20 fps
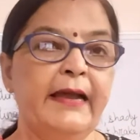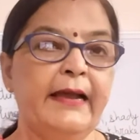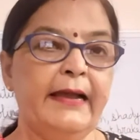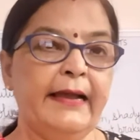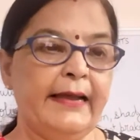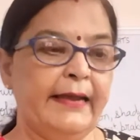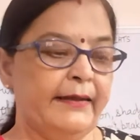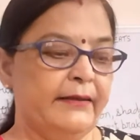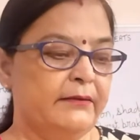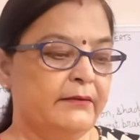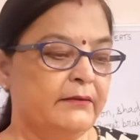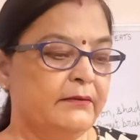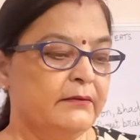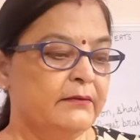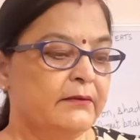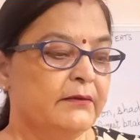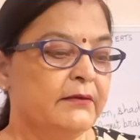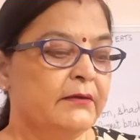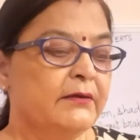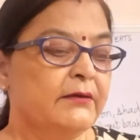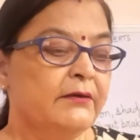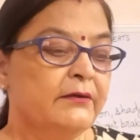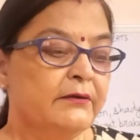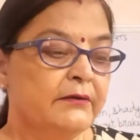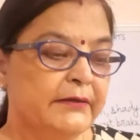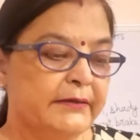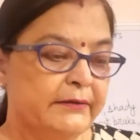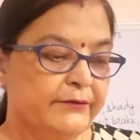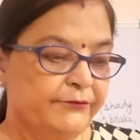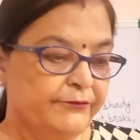and
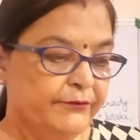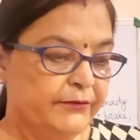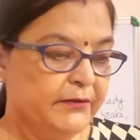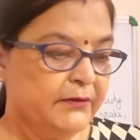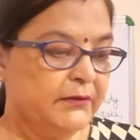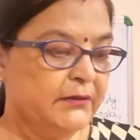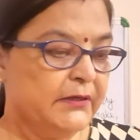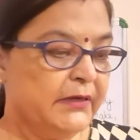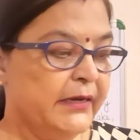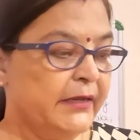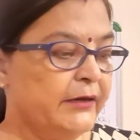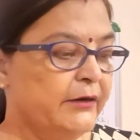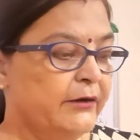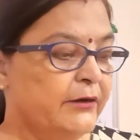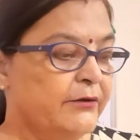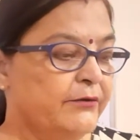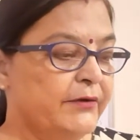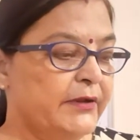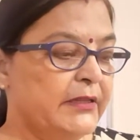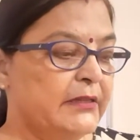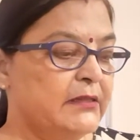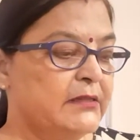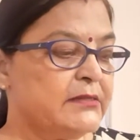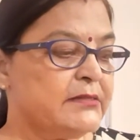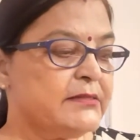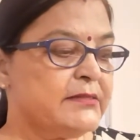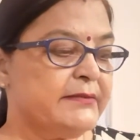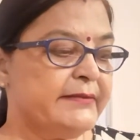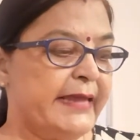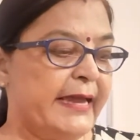clear
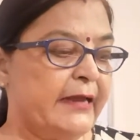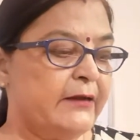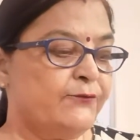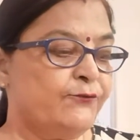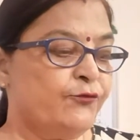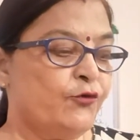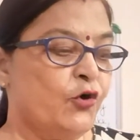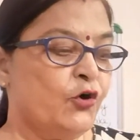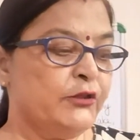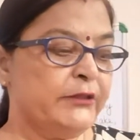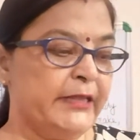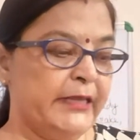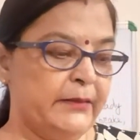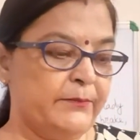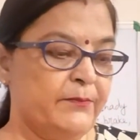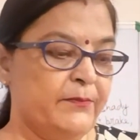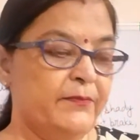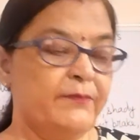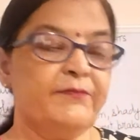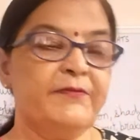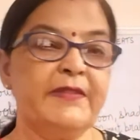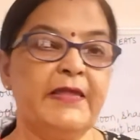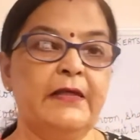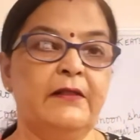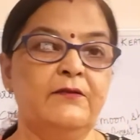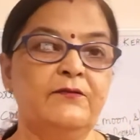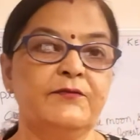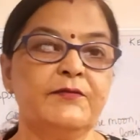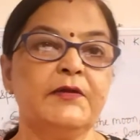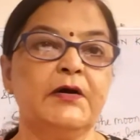rills that for
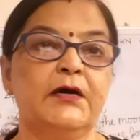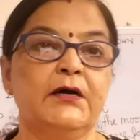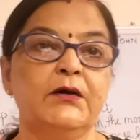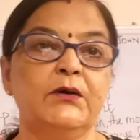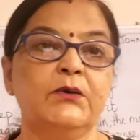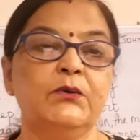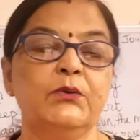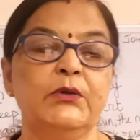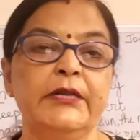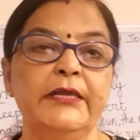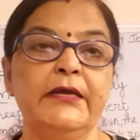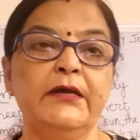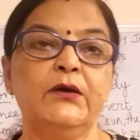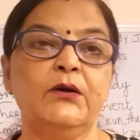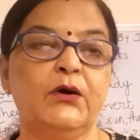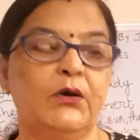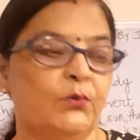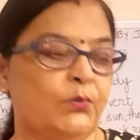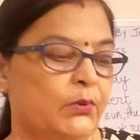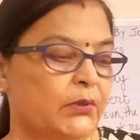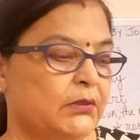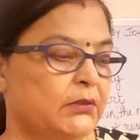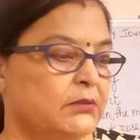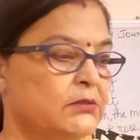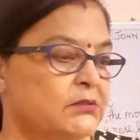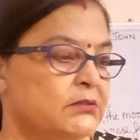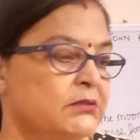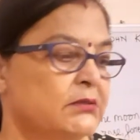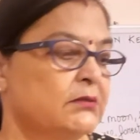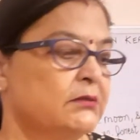themselves a cooling
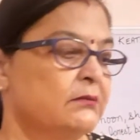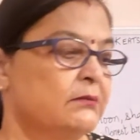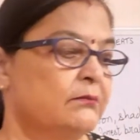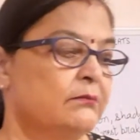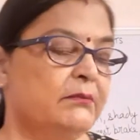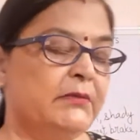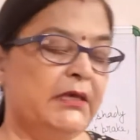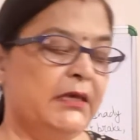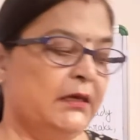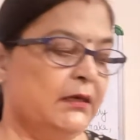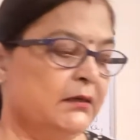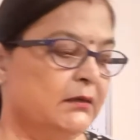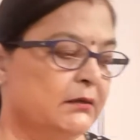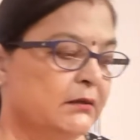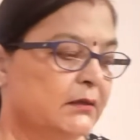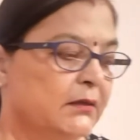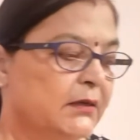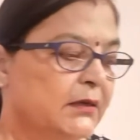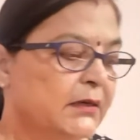covert make.